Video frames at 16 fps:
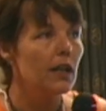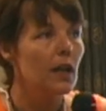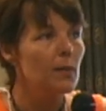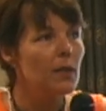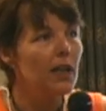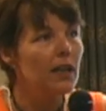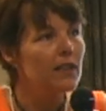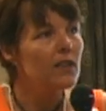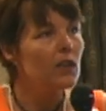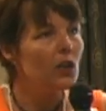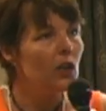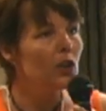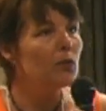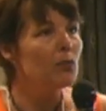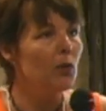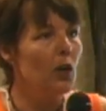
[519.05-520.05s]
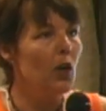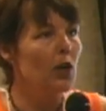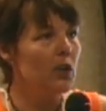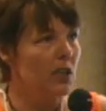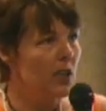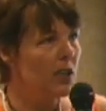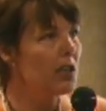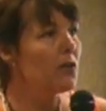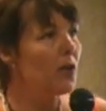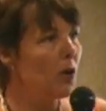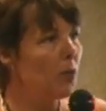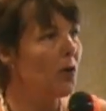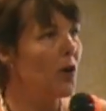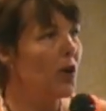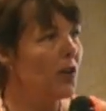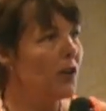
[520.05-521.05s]
I mean, that's the good part, the hero
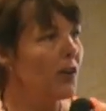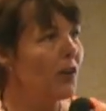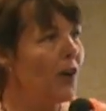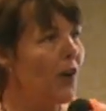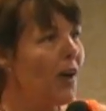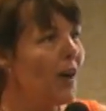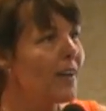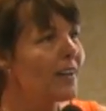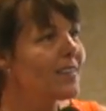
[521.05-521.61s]
part of the Guard,